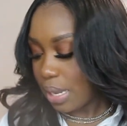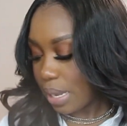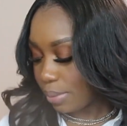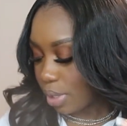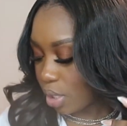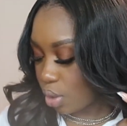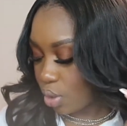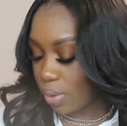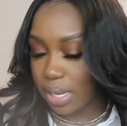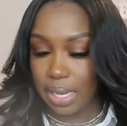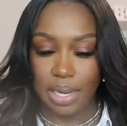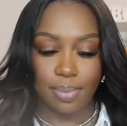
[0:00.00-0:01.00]
I'm gonna go
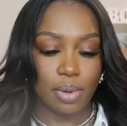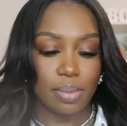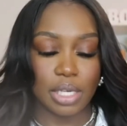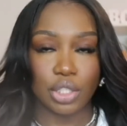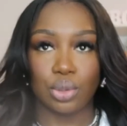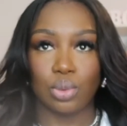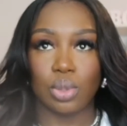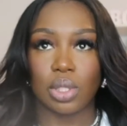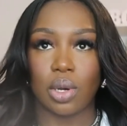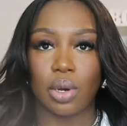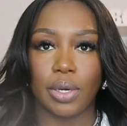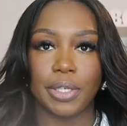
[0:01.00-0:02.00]
ahead, put my shoes
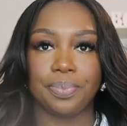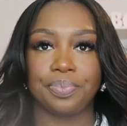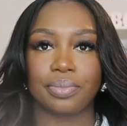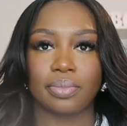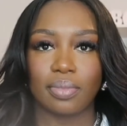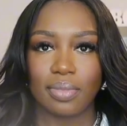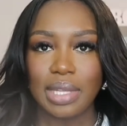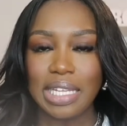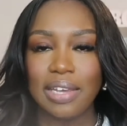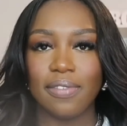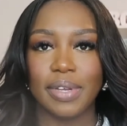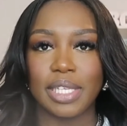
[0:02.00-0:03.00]
on,
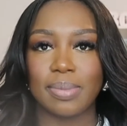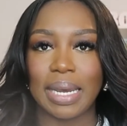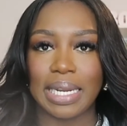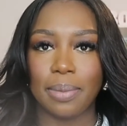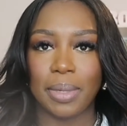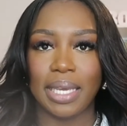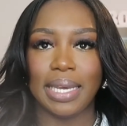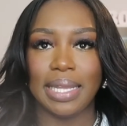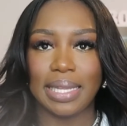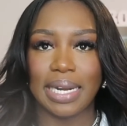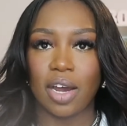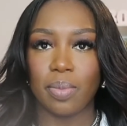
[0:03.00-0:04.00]
fix my lippy,
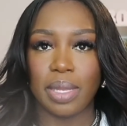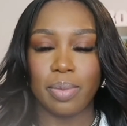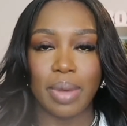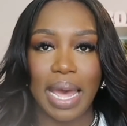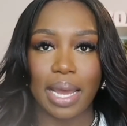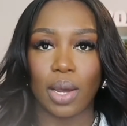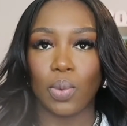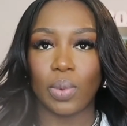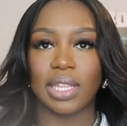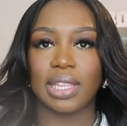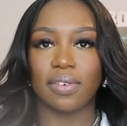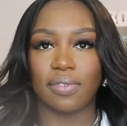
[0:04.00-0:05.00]
and then I'll be back
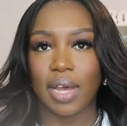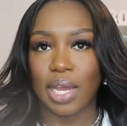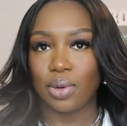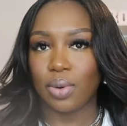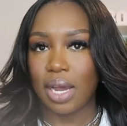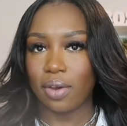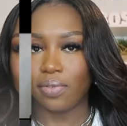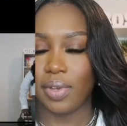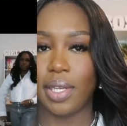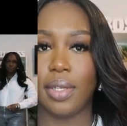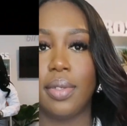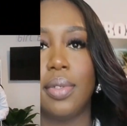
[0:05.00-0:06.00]
with the final outfit.